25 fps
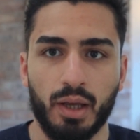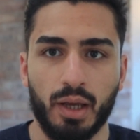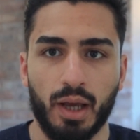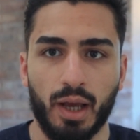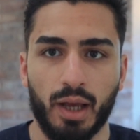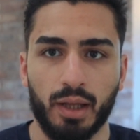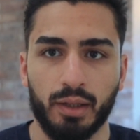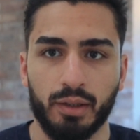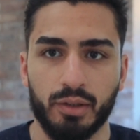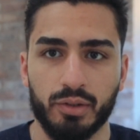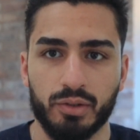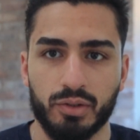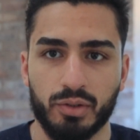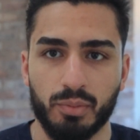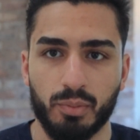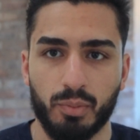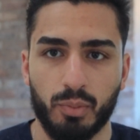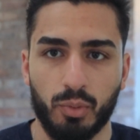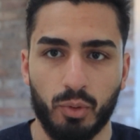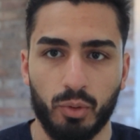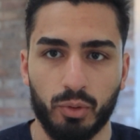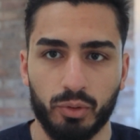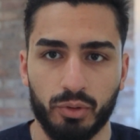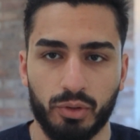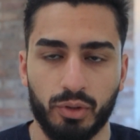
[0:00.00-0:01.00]
and it's
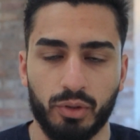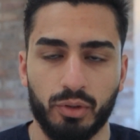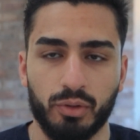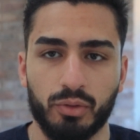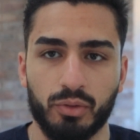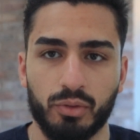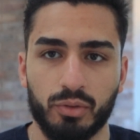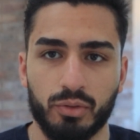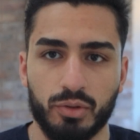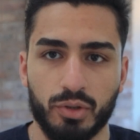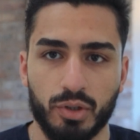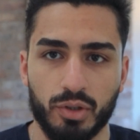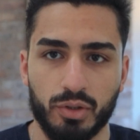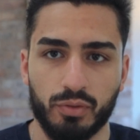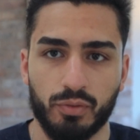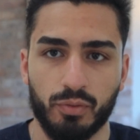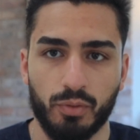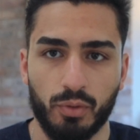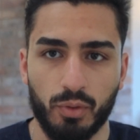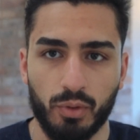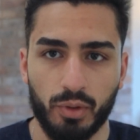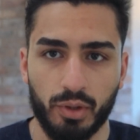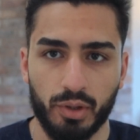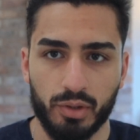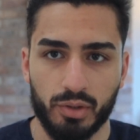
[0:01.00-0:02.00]
important to just
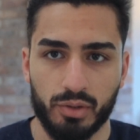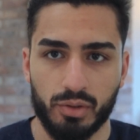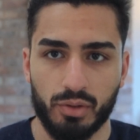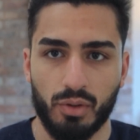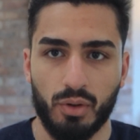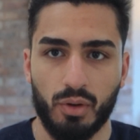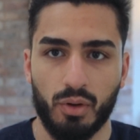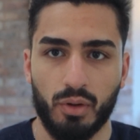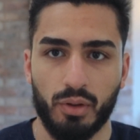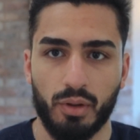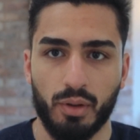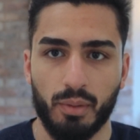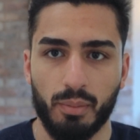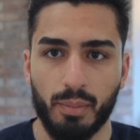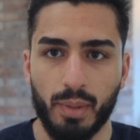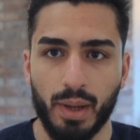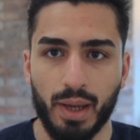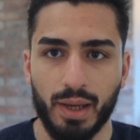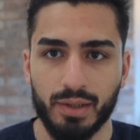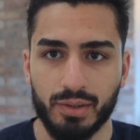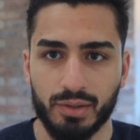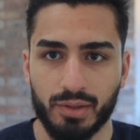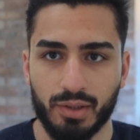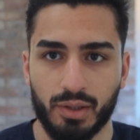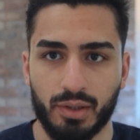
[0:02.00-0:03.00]
focus on the
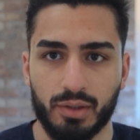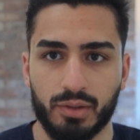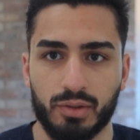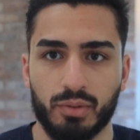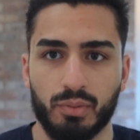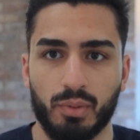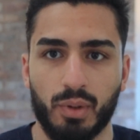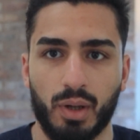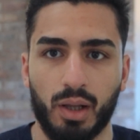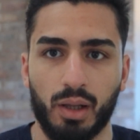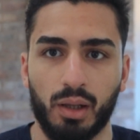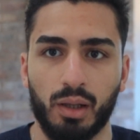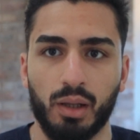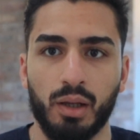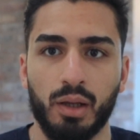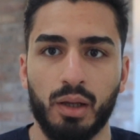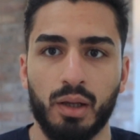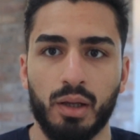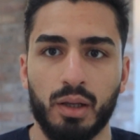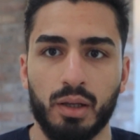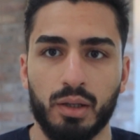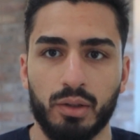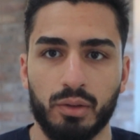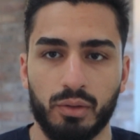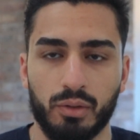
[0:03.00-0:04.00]
basics while
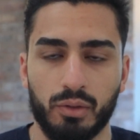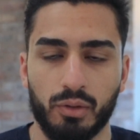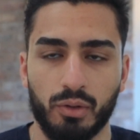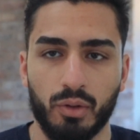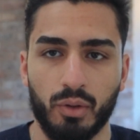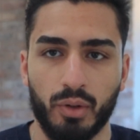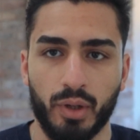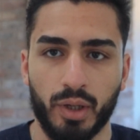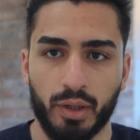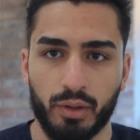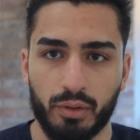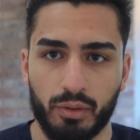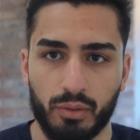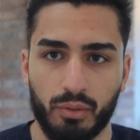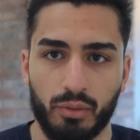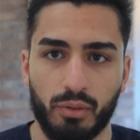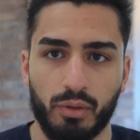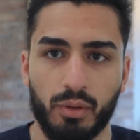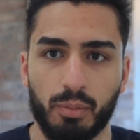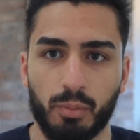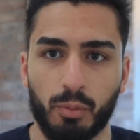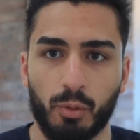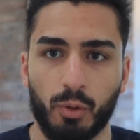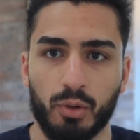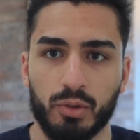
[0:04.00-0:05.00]
going through
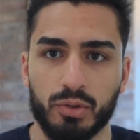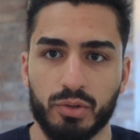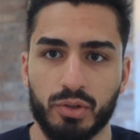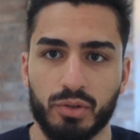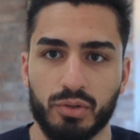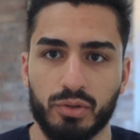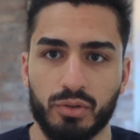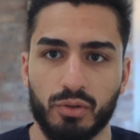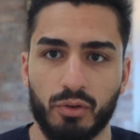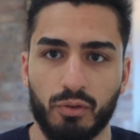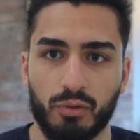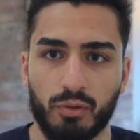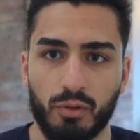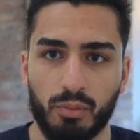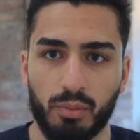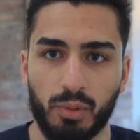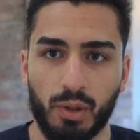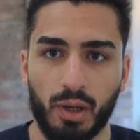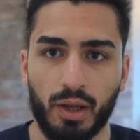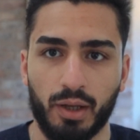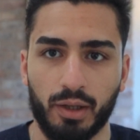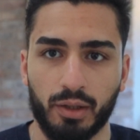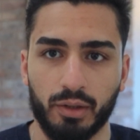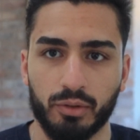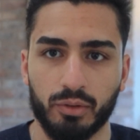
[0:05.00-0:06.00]
the process of
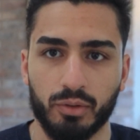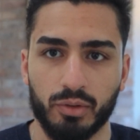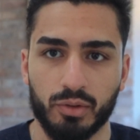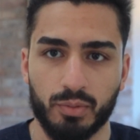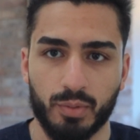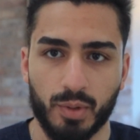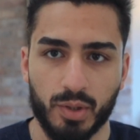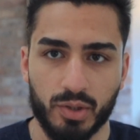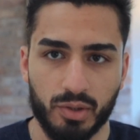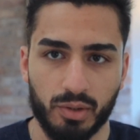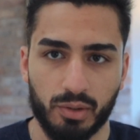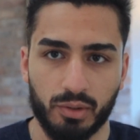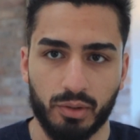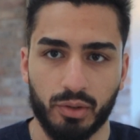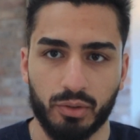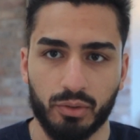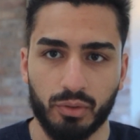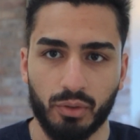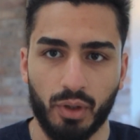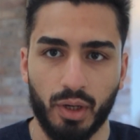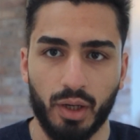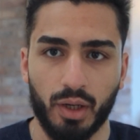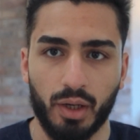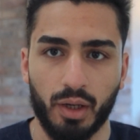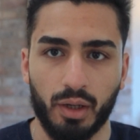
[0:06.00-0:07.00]
applying into specialty
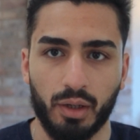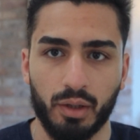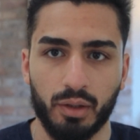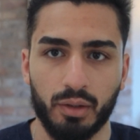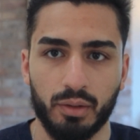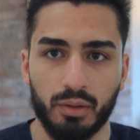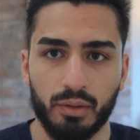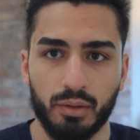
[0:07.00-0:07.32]
training.